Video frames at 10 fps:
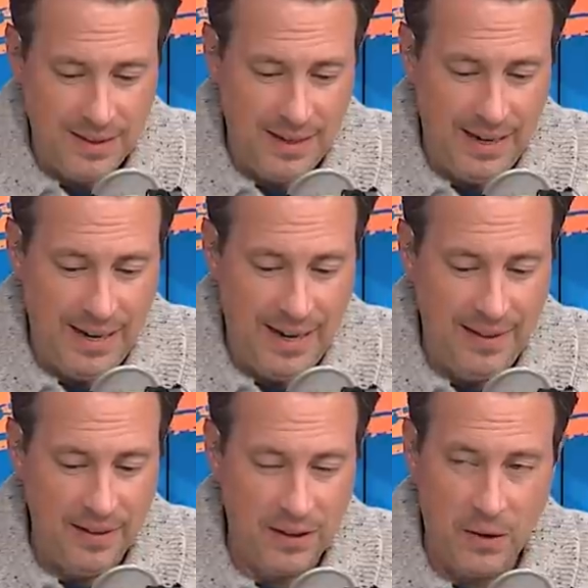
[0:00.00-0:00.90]

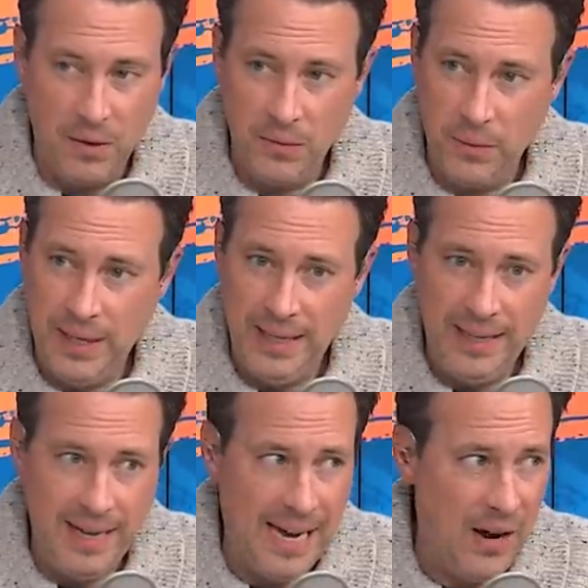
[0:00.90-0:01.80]
And they're going, we
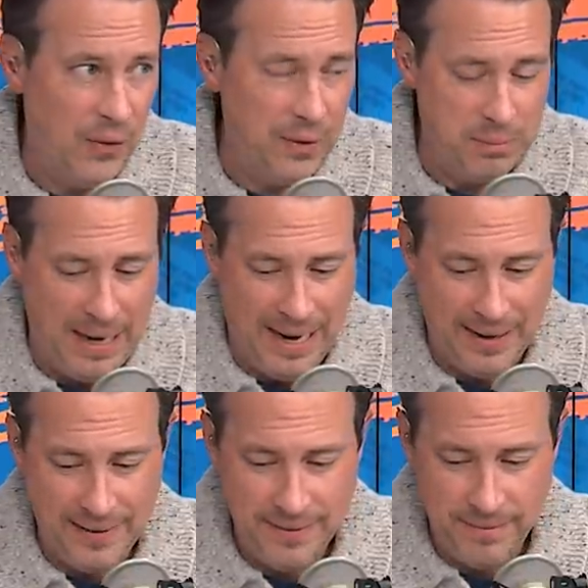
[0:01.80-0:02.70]
need Howard
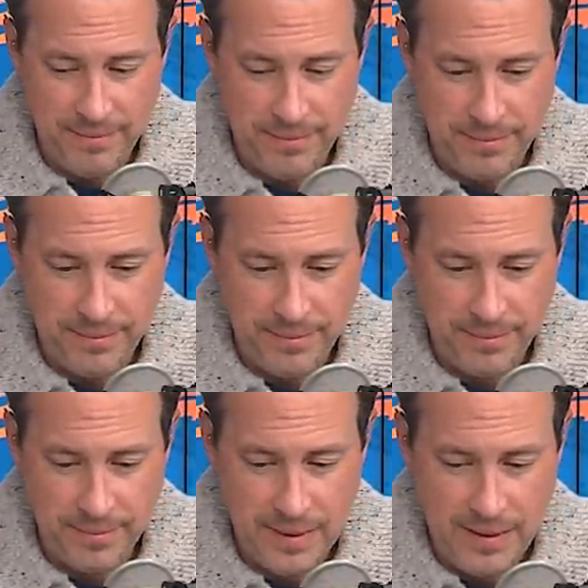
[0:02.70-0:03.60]
back.
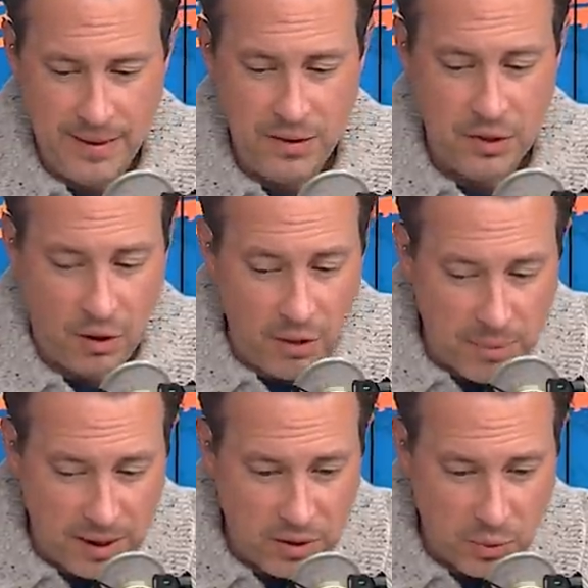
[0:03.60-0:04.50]

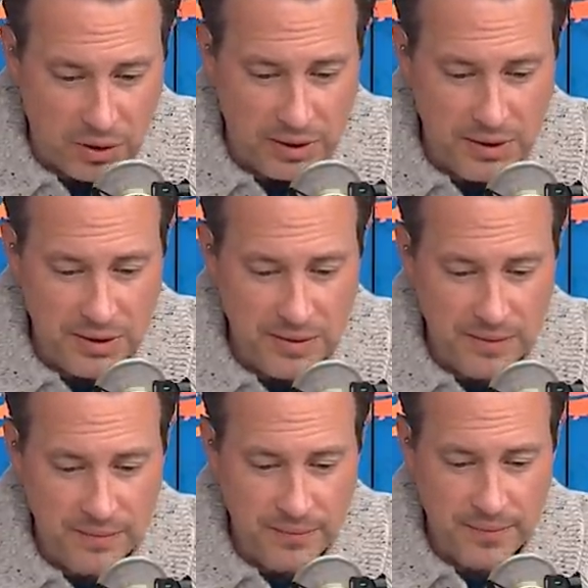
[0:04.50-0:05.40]
Starbucks workers
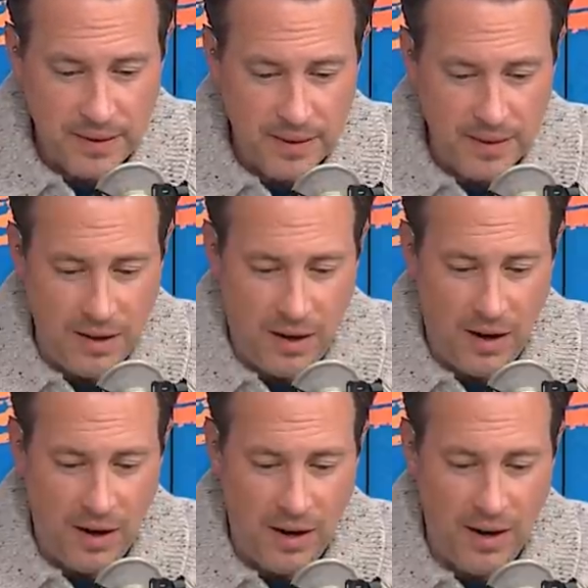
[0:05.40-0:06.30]

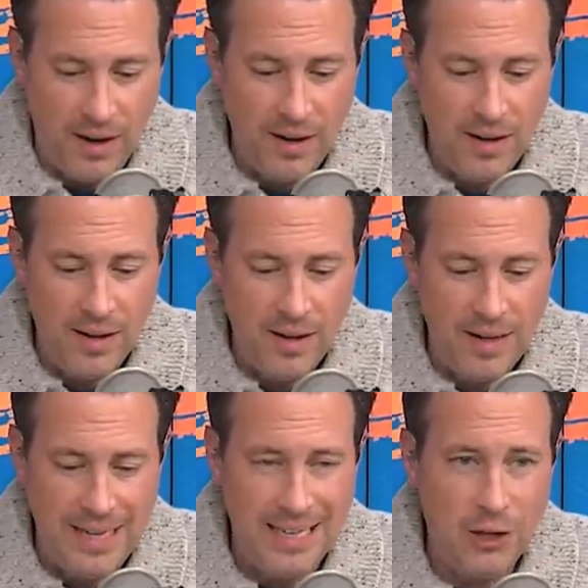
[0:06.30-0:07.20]
are
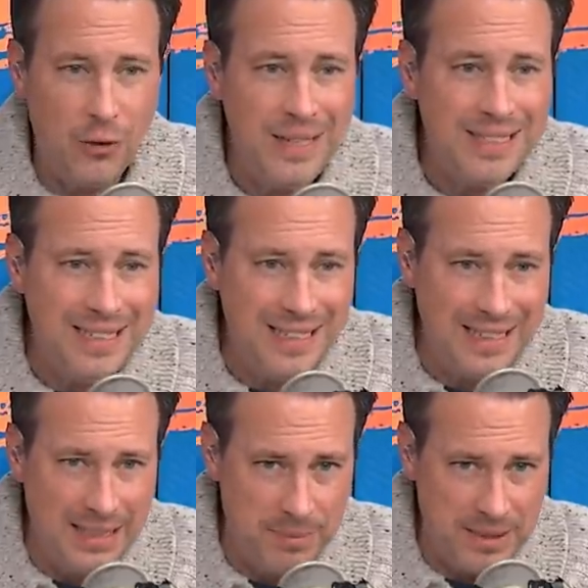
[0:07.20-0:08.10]

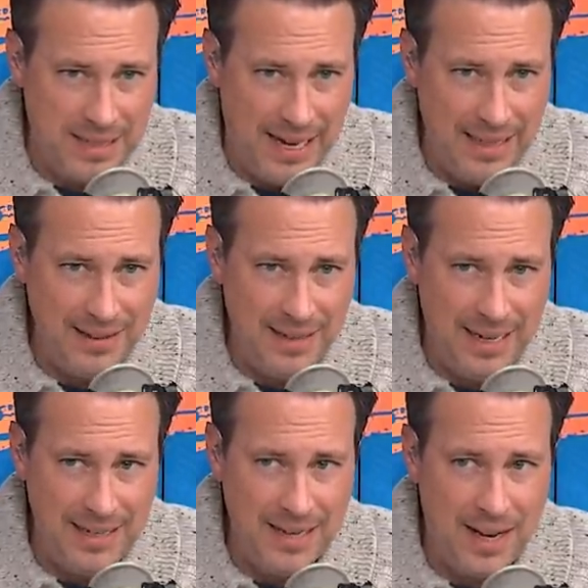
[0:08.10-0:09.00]
increasingly upset.
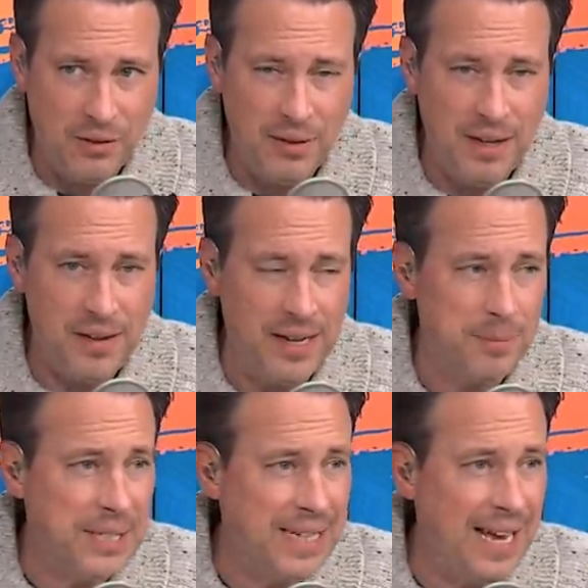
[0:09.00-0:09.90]
And not only are they
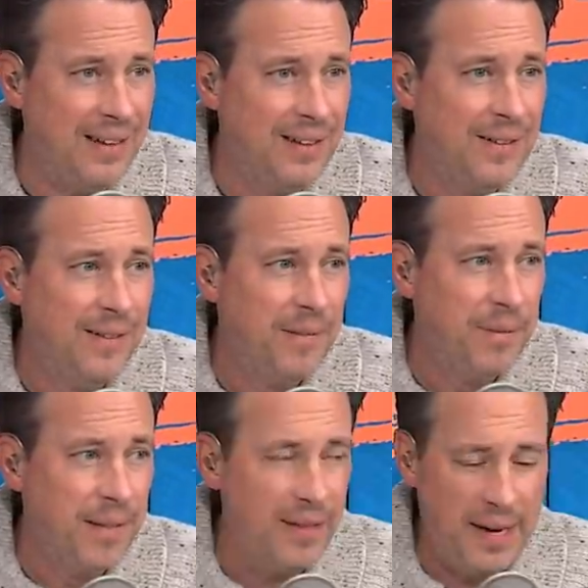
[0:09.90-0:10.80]
upset,
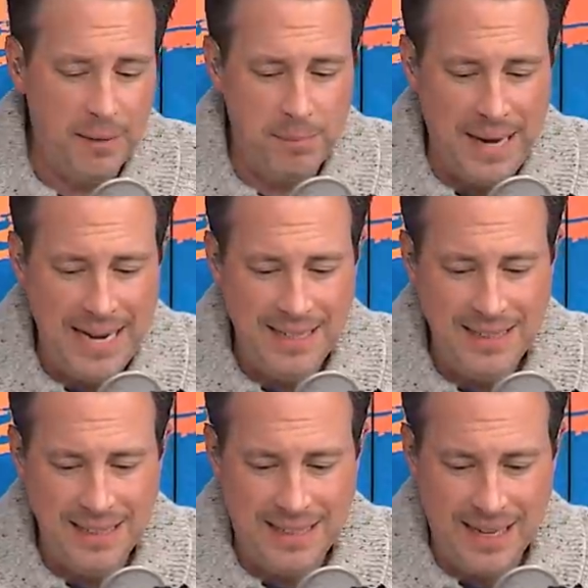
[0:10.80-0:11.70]
they are
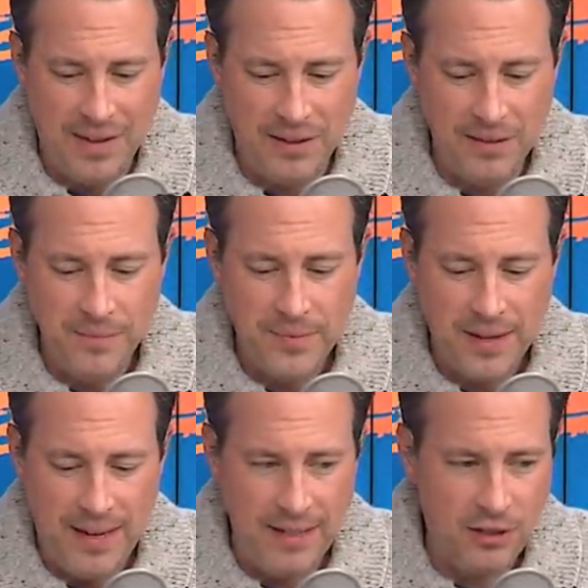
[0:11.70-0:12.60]
banding together
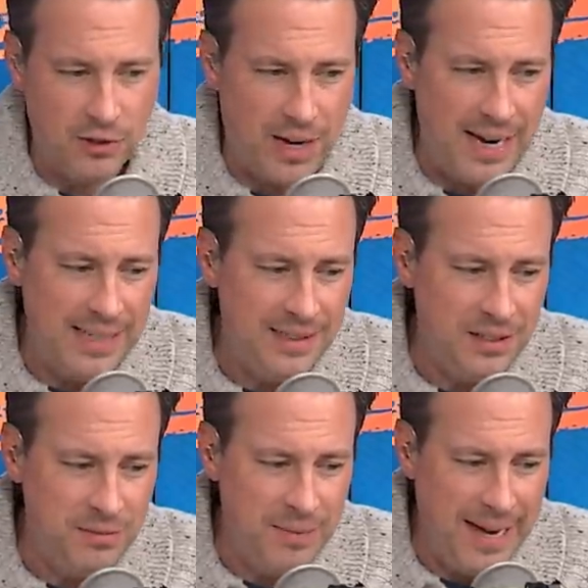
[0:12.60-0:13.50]
and trying
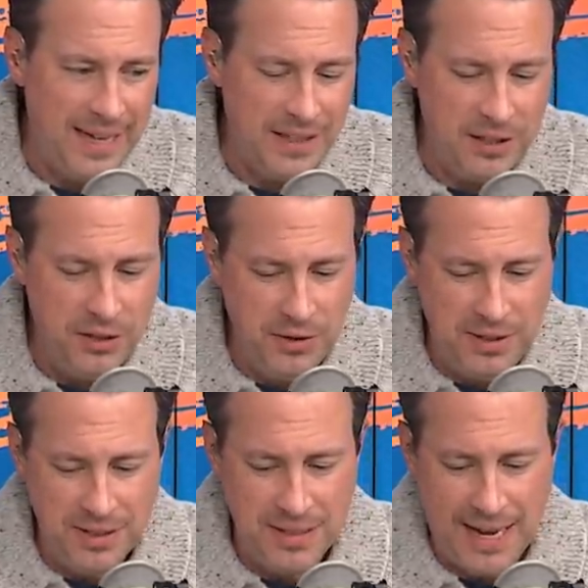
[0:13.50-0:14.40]
to make
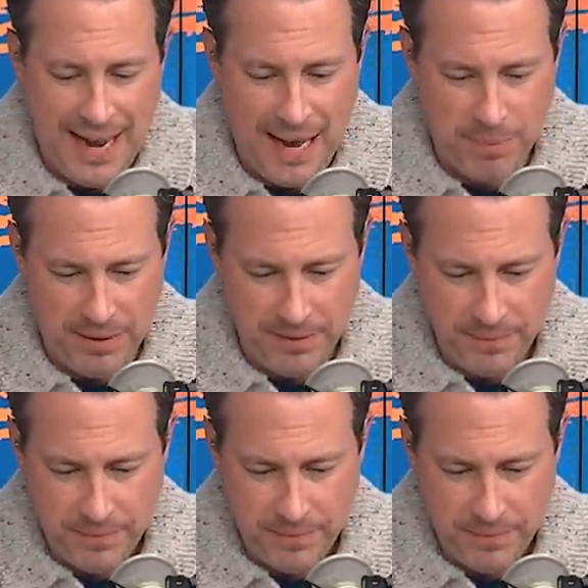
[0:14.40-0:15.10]
unions happen.